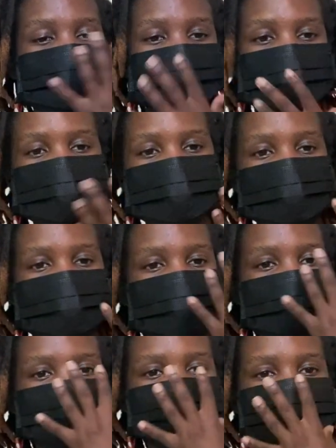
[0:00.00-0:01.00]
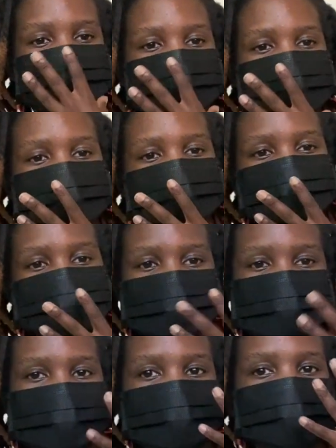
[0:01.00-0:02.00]
for the
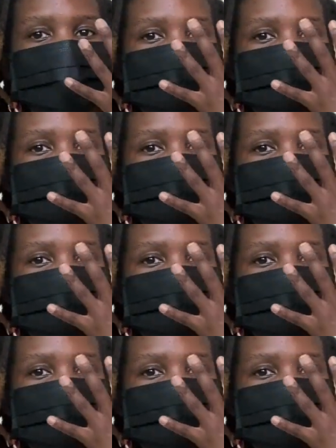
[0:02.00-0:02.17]
bone